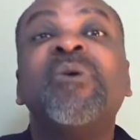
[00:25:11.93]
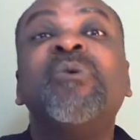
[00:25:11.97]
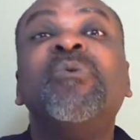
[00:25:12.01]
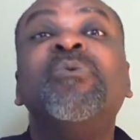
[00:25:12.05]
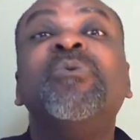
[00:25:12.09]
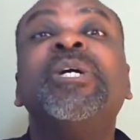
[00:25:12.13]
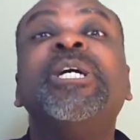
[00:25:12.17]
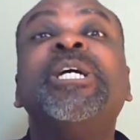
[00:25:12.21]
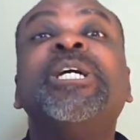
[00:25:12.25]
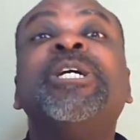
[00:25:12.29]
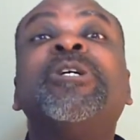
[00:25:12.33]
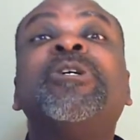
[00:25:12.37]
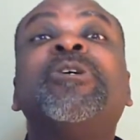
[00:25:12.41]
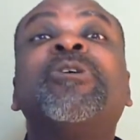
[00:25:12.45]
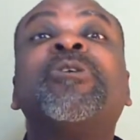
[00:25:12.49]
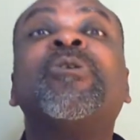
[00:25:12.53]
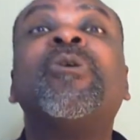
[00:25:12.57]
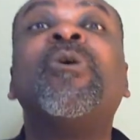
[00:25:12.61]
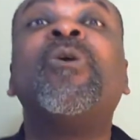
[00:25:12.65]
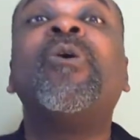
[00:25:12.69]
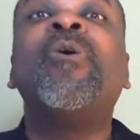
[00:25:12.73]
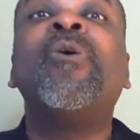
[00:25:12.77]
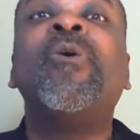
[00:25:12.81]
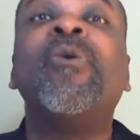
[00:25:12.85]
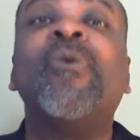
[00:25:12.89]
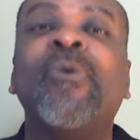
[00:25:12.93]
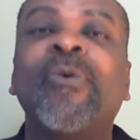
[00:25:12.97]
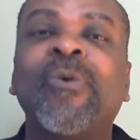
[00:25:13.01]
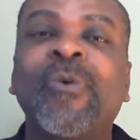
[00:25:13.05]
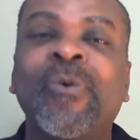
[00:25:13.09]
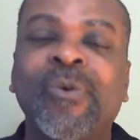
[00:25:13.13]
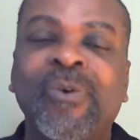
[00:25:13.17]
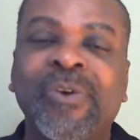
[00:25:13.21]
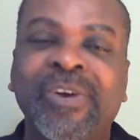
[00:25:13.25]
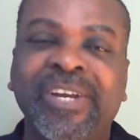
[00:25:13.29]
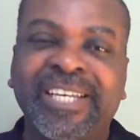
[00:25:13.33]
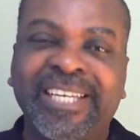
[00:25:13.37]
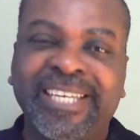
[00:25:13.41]
we grow
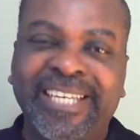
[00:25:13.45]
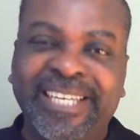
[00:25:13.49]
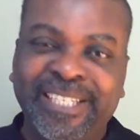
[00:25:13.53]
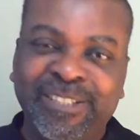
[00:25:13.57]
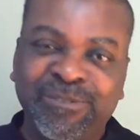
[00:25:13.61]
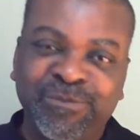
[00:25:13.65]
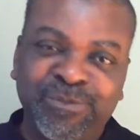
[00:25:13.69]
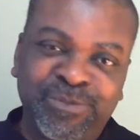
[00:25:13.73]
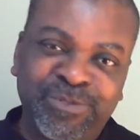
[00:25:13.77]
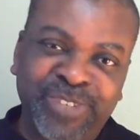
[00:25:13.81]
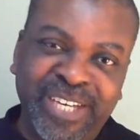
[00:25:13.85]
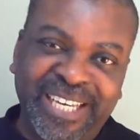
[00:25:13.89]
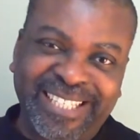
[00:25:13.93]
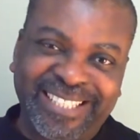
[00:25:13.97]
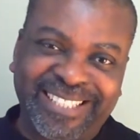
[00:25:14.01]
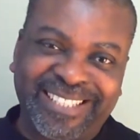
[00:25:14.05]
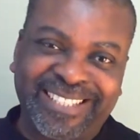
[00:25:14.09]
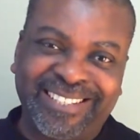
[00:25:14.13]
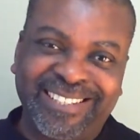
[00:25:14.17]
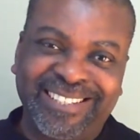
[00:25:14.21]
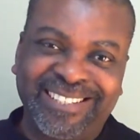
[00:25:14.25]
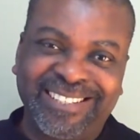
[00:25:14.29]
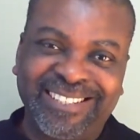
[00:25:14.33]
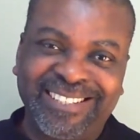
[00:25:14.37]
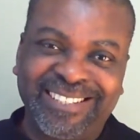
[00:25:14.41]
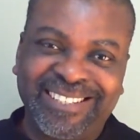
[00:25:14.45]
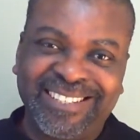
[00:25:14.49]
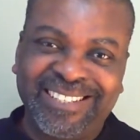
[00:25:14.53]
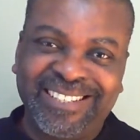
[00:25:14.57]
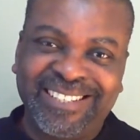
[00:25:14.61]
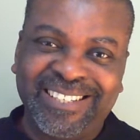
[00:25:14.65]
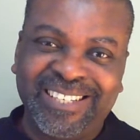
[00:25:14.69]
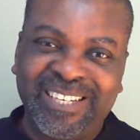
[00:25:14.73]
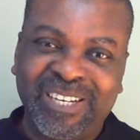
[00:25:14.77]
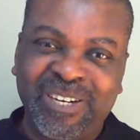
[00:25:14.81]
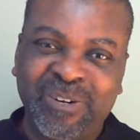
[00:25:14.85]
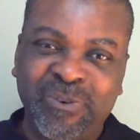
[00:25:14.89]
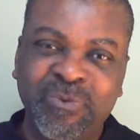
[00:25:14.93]
in faith.
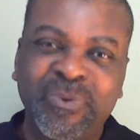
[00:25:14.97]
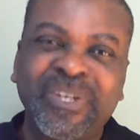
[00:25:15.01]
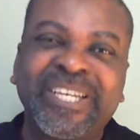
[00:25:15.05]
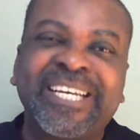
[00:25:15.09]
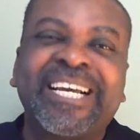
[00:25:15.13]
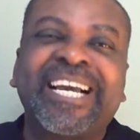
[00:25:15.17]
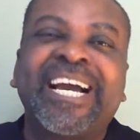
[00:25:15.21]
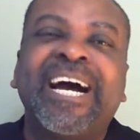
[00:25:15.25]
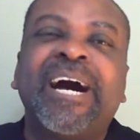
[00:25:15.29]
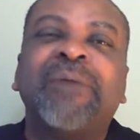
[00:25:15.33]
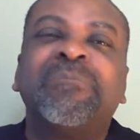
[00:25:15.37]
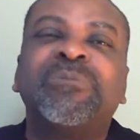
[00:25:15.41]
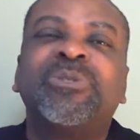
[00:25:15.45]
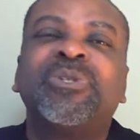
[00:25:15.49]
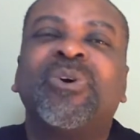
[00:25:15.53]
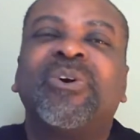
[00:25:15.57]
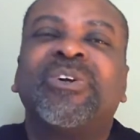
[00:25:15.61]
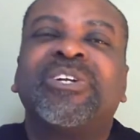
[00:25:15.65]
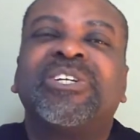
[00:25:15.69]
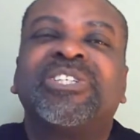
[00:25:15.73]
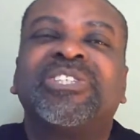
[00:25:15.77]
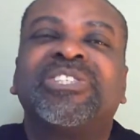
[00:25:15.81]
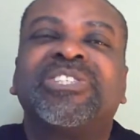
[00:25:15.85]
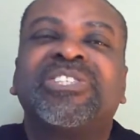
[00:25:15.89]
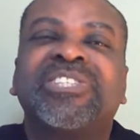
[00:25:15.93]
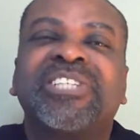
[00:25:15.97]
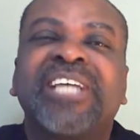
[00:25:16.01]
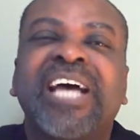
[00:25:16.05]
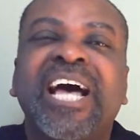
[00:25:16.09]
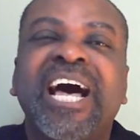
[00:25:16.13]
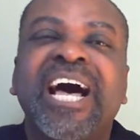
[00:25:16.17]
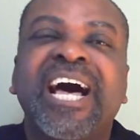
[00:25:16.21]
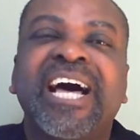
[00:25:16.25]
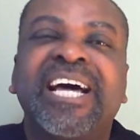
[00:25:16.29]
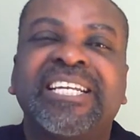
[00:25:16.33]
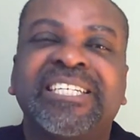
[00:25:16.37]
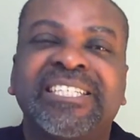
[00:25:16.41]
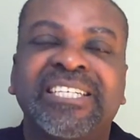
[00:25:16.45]
We come to
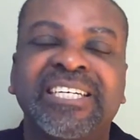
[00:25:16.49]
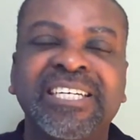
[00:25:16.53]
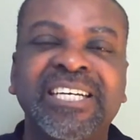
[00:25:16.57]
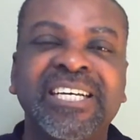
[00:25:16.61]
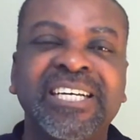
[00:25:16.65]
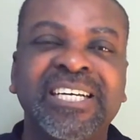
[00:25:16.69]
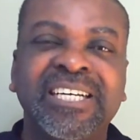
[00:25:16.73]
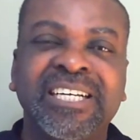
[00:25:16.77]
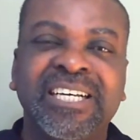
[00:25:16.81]
understand